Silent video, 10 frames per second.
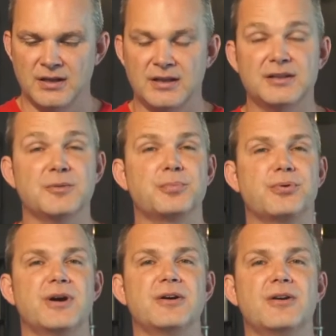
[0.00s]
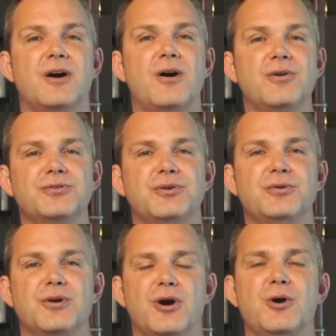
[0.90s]
And then prayer
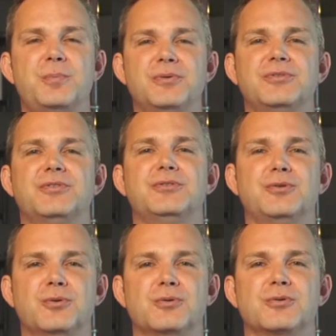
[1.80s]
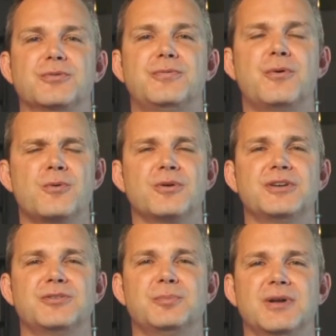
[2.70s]
also opens the door for
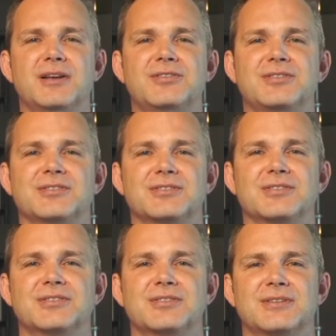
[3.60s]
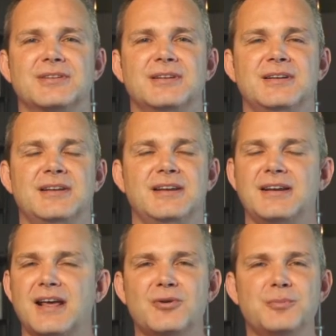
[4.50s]
His blessings.
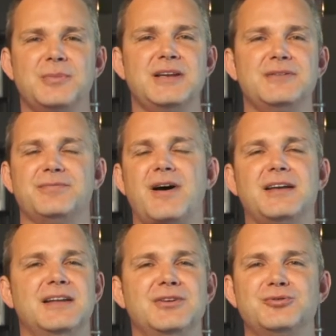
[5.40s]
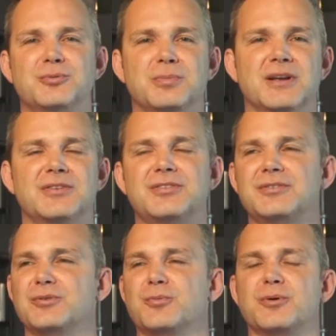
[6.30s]
And I don't mean financial
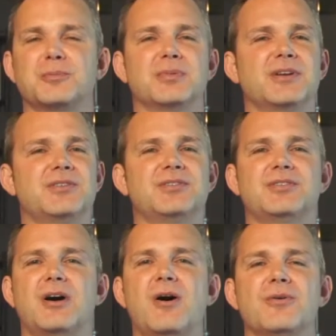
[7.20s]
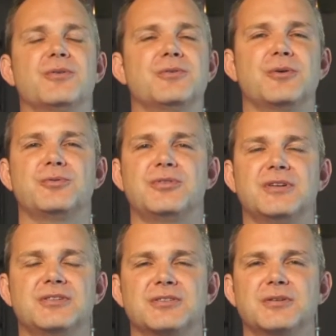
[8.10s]
blessings or work blessings, although those
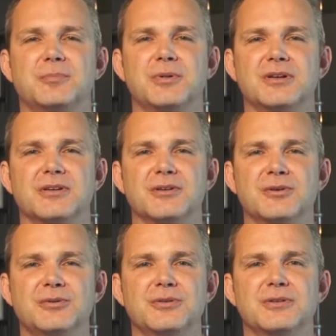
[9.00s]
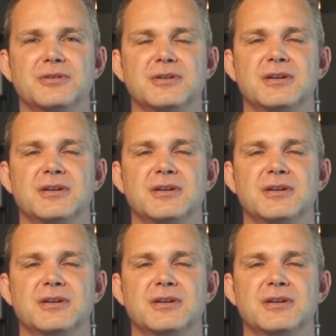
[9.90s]
things can be included